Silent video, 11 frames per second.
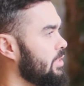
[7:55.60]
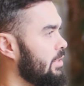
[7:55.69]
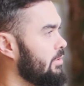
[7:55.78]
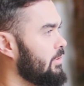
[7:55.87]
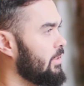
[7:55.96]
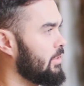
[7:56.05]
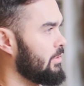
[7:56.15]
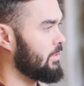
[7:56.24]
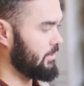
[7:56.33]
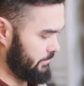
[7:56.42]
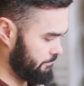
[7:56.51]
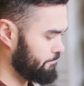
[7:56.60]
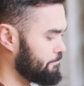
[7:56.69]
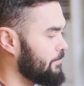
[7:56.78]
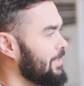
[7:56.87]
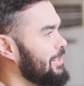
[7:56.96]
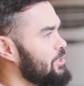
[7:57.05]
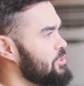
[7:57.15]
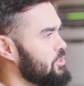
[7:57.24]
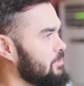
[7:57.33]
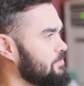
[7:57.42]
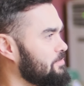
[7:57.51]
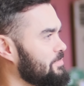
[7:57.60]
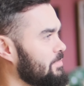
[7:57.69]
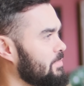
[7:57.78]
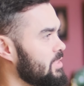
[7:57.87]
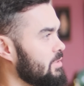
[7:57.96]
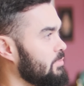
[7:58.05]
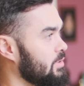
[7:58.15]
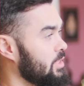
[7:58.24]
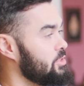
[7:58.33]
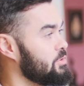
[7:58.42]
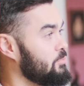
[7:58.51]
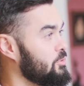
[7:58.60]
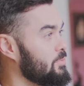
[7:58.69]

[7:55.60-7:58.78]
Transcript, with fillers: another company in the same industry. It would be different